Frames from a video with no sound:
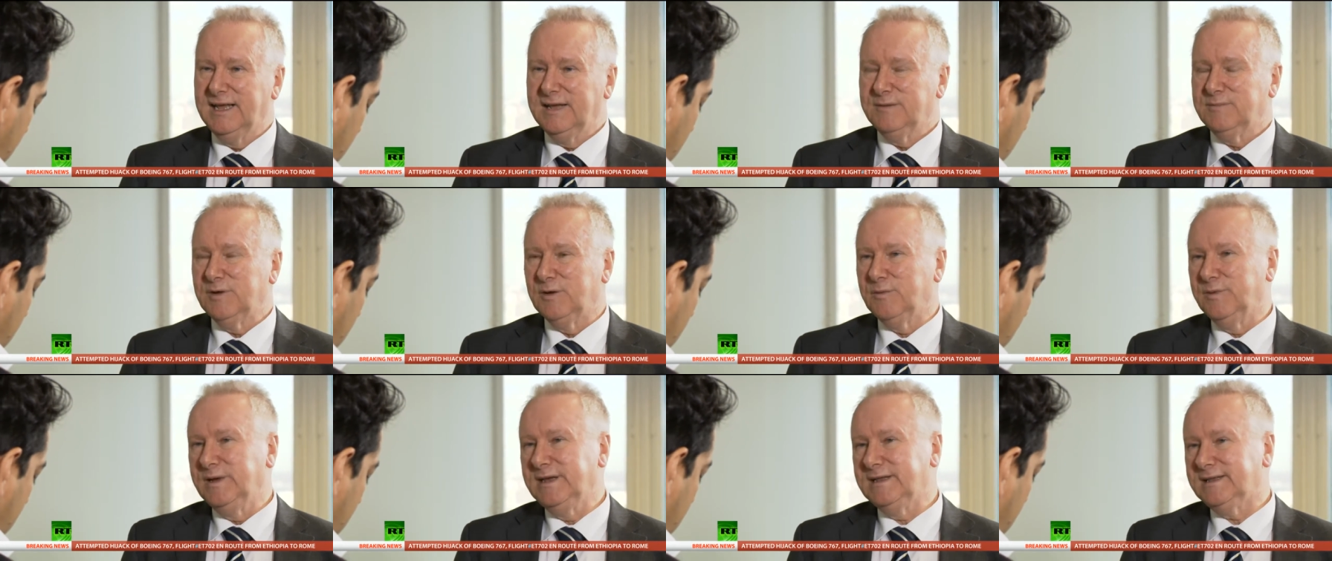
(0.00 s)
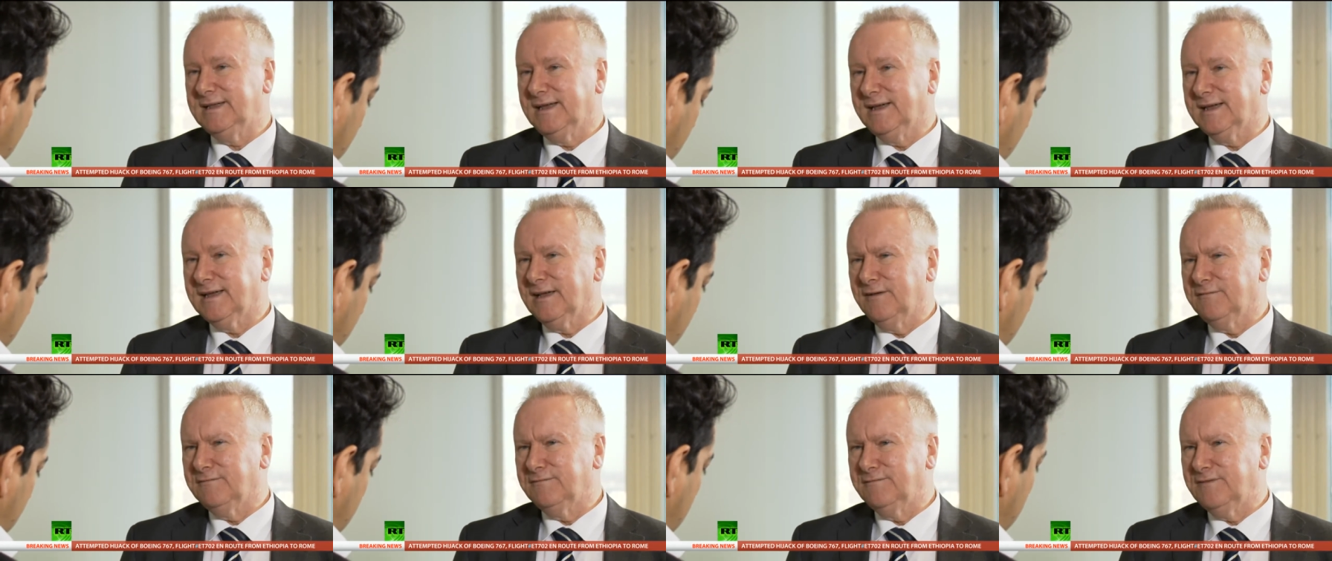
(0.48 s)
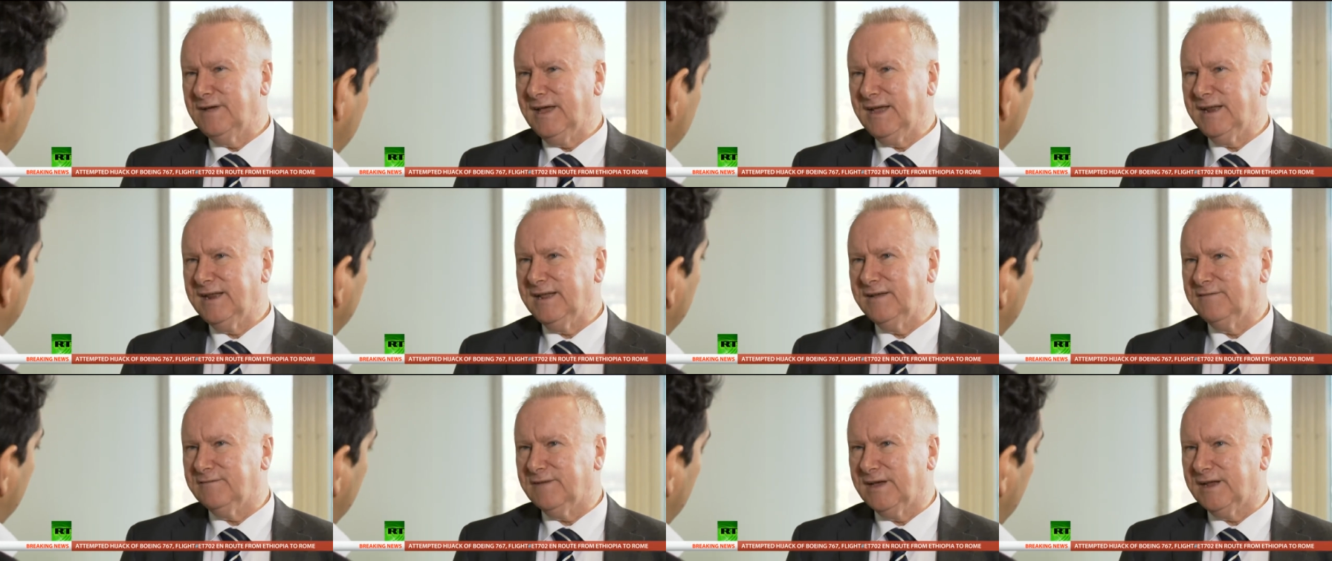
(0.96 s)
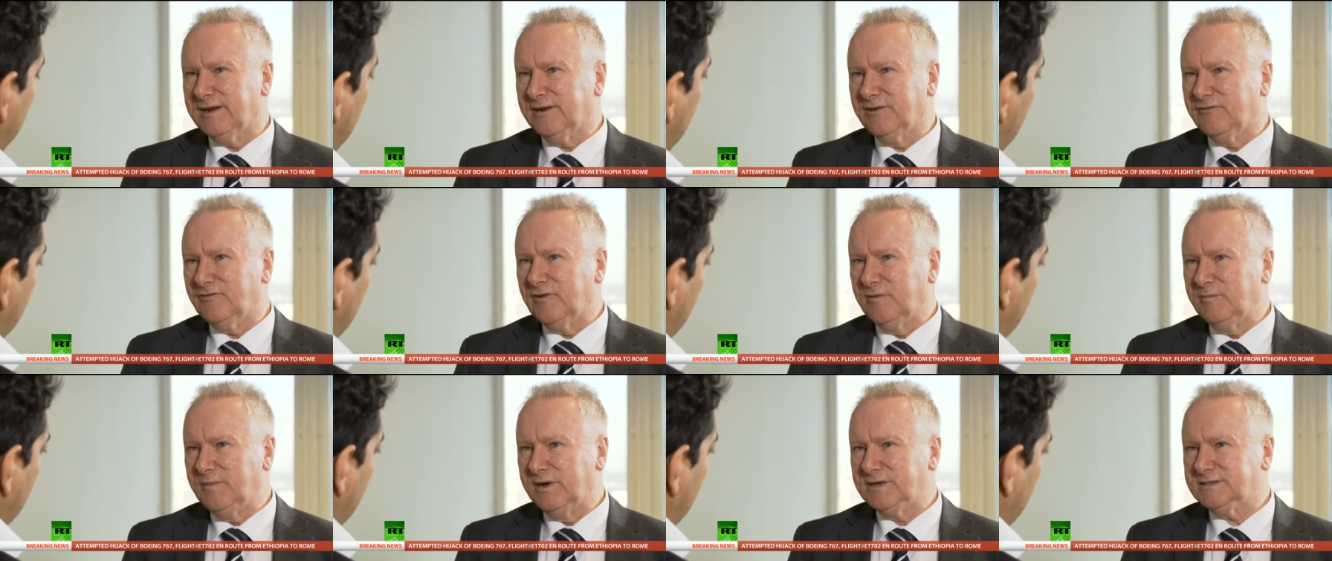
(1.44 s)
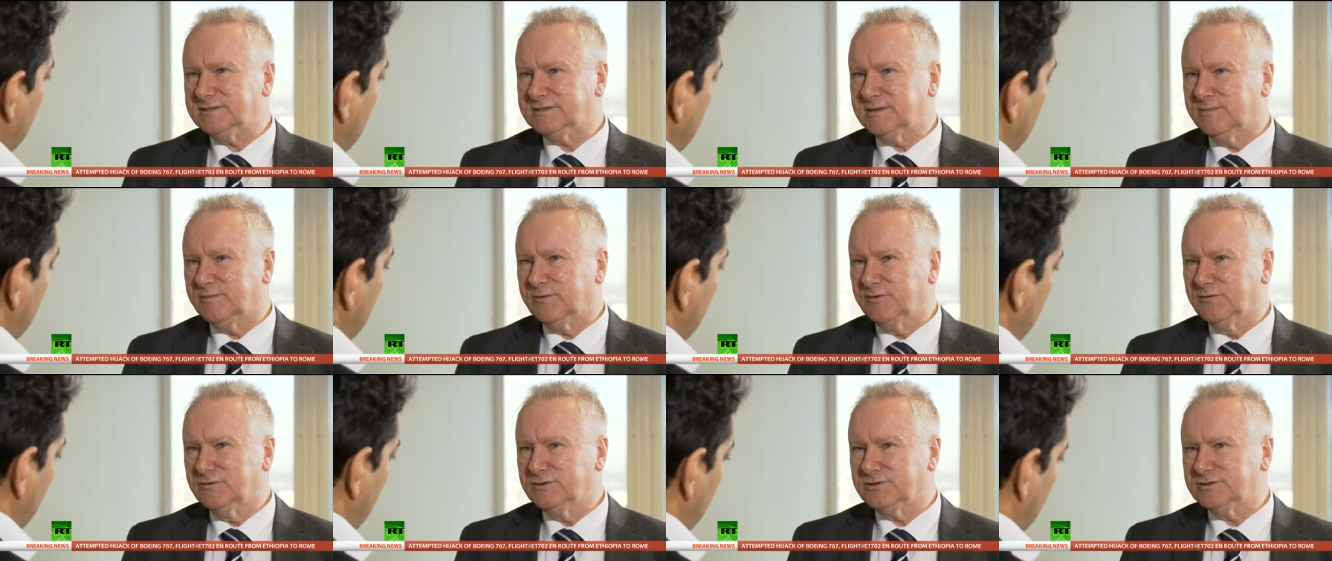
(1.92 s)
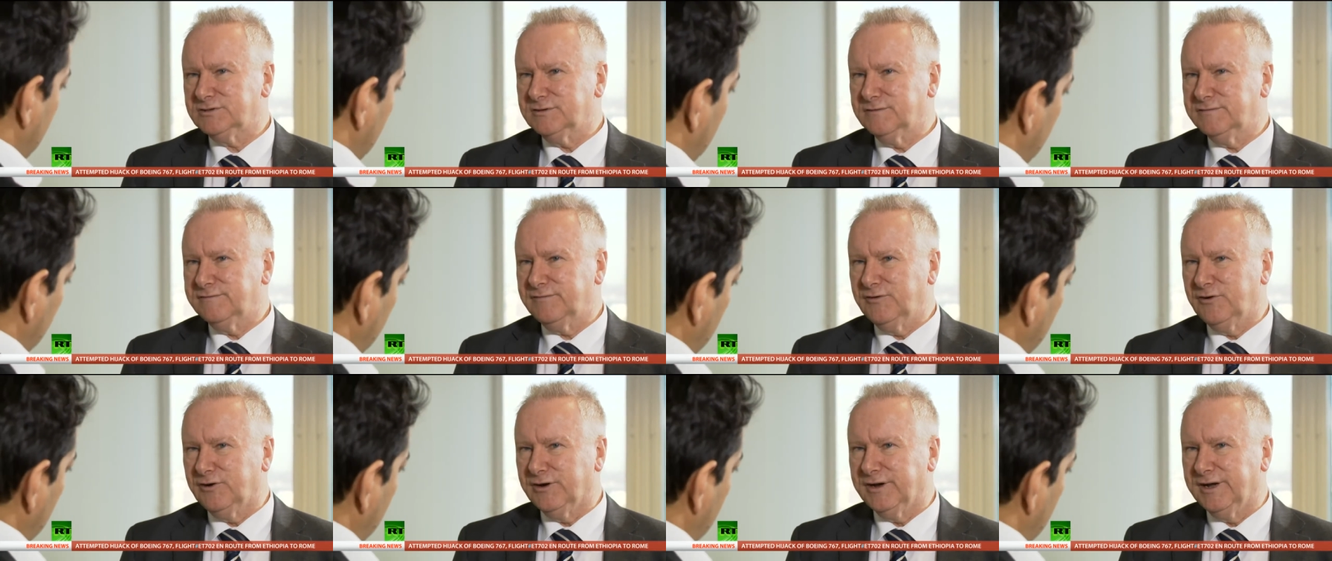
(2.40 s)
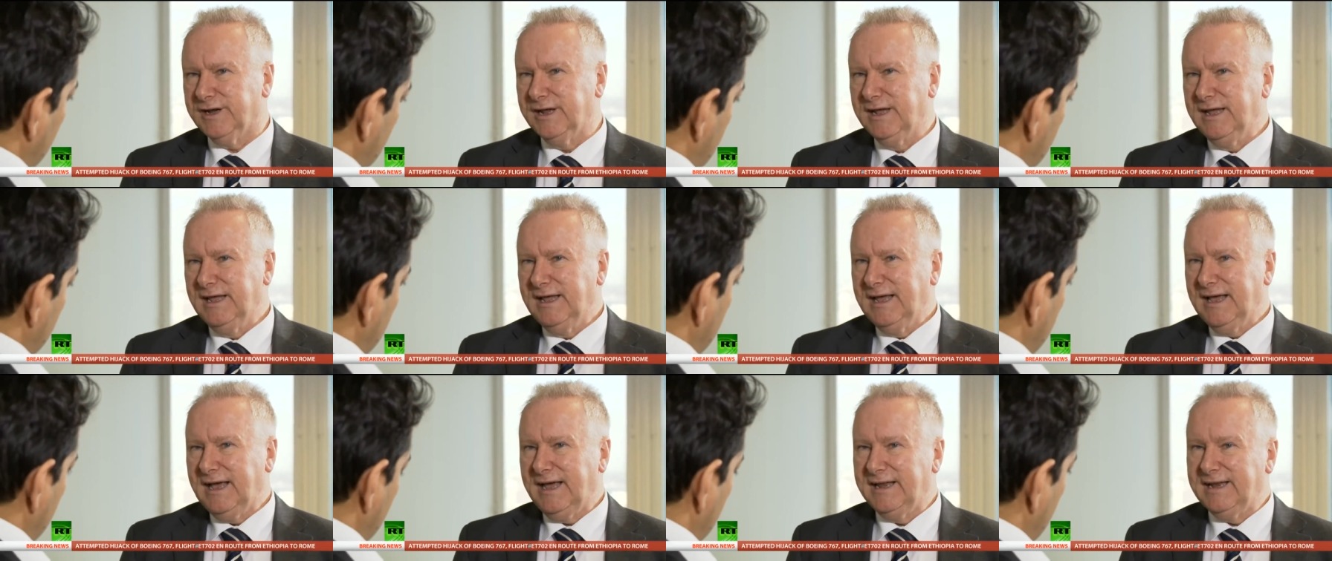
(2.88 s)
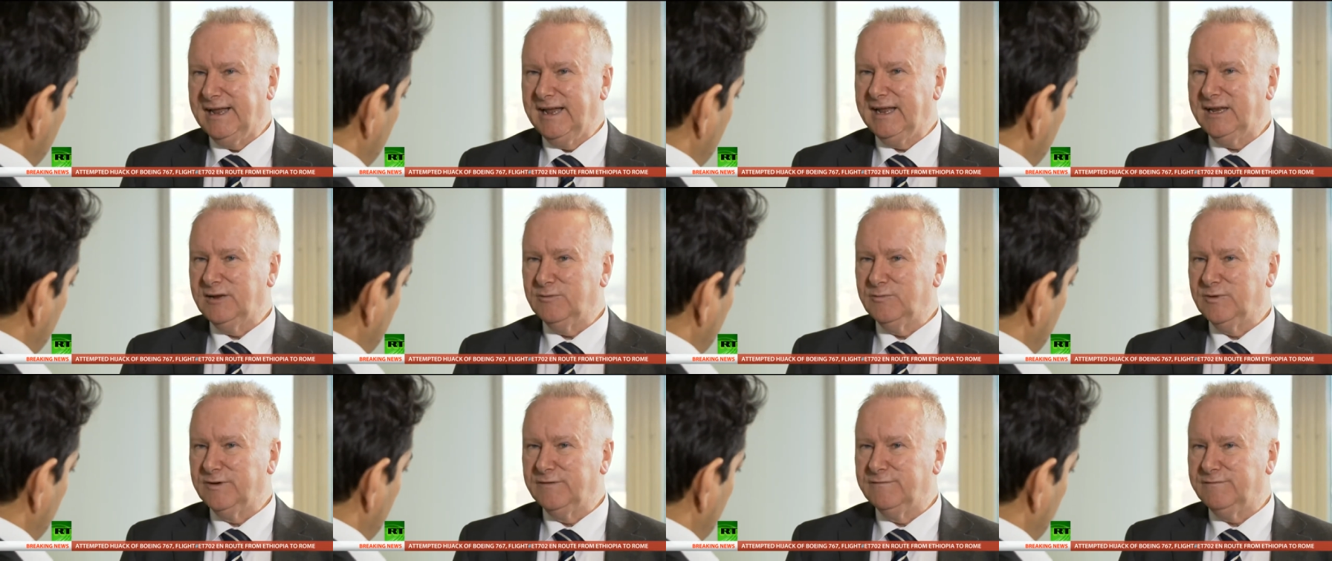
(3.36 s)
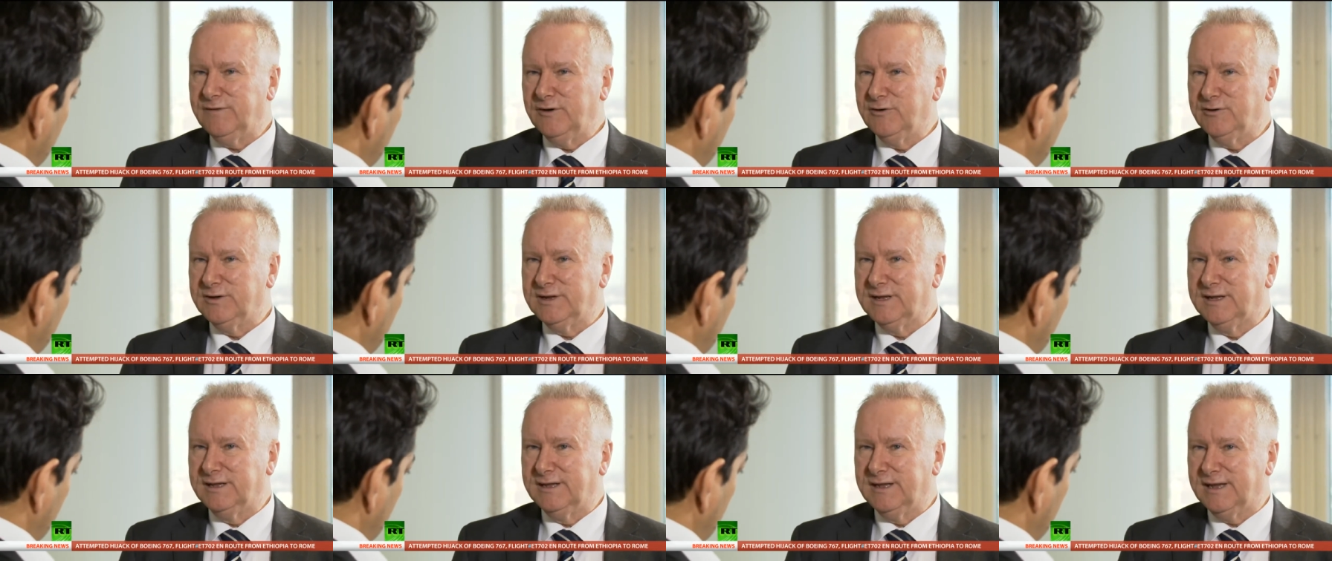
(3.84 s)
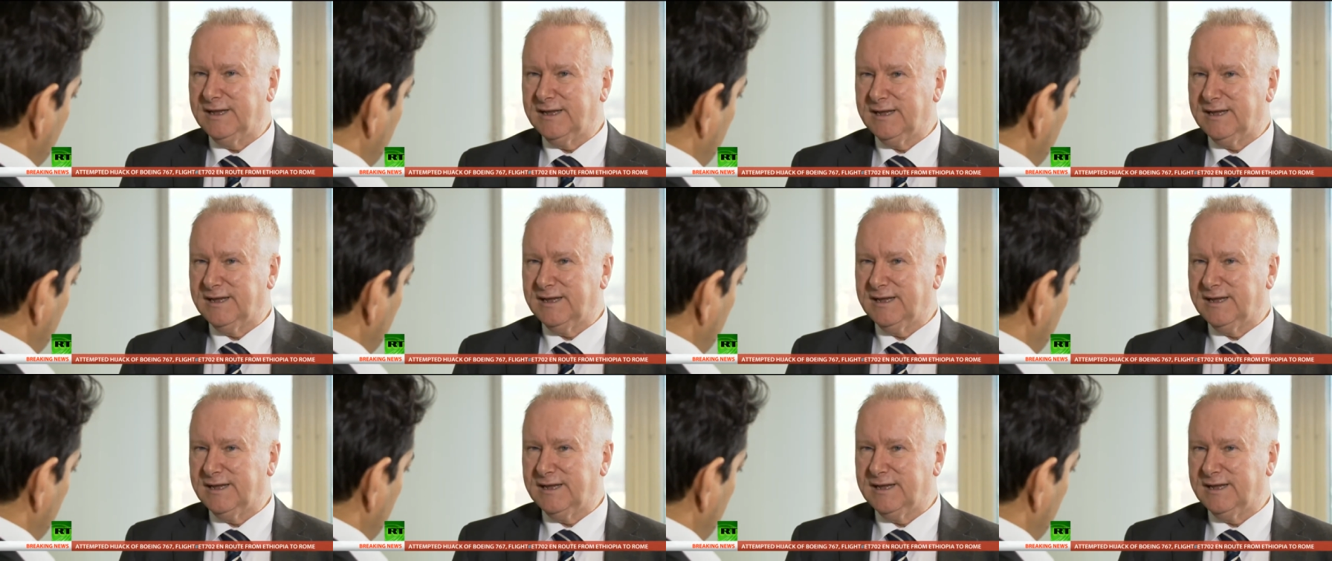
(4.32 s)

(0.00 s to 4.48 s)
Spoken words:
But we take a very, very robust approach to fraud, and anyone found